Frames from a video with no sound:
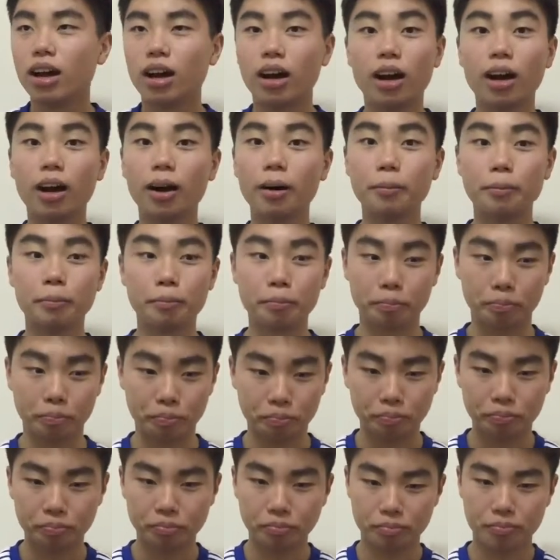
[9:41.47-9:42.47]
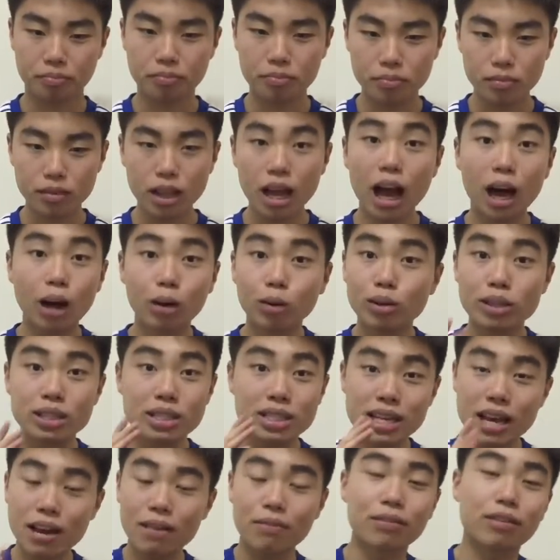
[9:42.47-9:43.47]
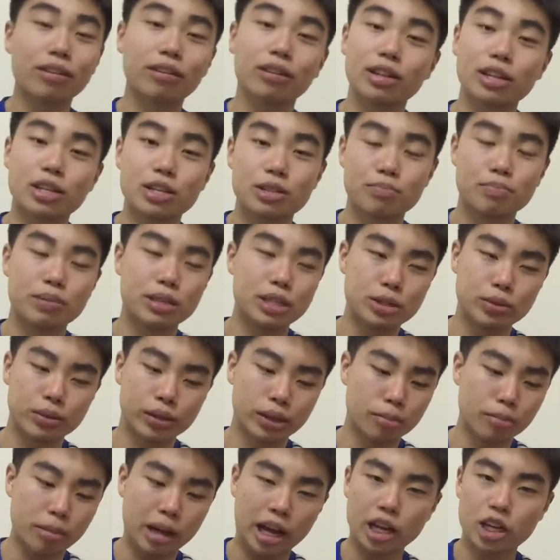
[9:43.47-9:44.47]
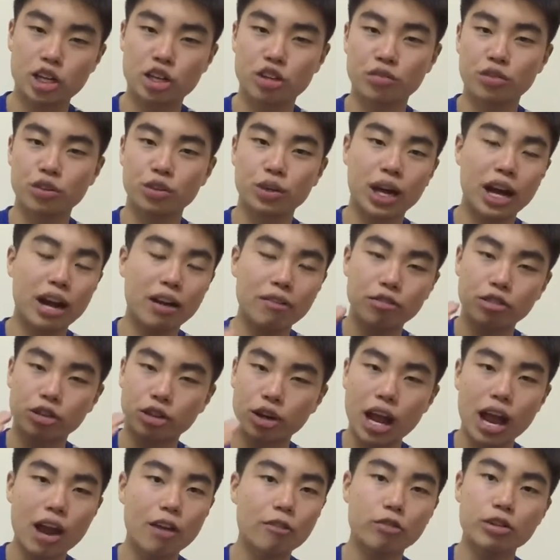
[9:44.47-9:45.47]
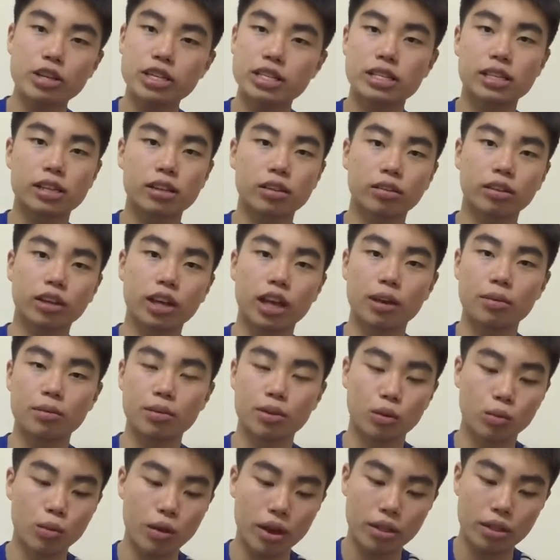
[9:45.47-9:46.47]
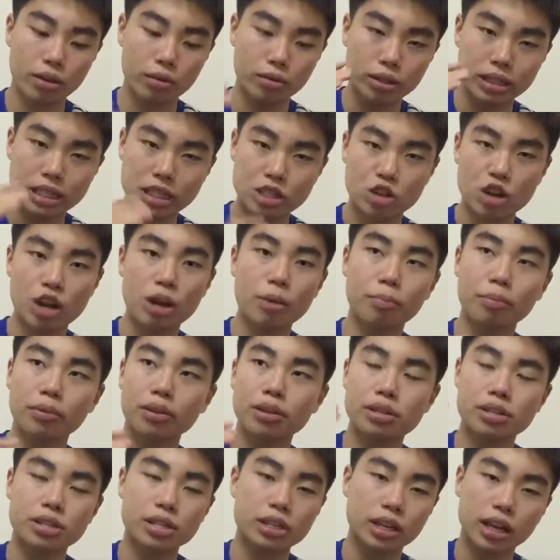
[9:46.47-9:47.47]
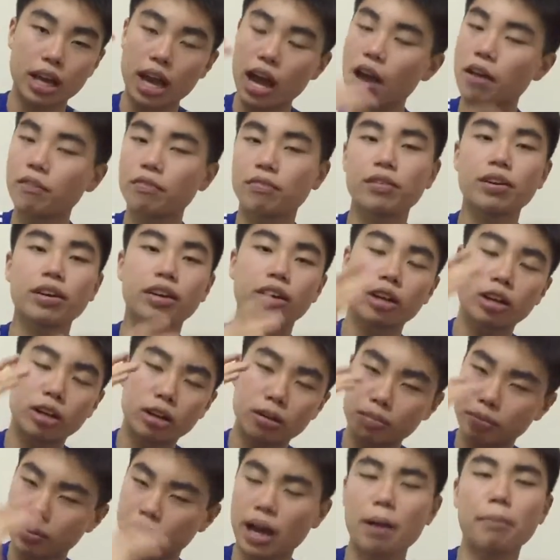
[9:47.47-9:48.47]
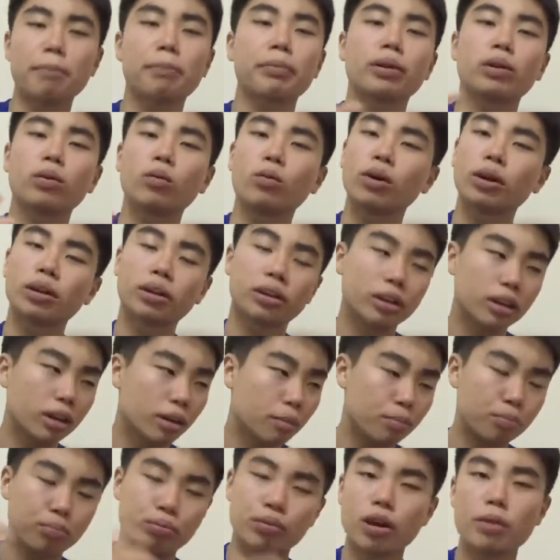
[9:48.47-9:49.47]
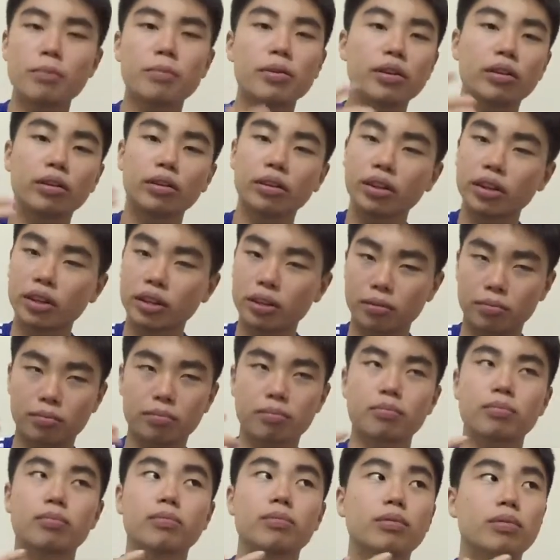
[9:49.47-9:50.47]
I will definitely be doing a match review after every single game, whether it's Champions League, FA Cup, Capital One Cup, Premier League.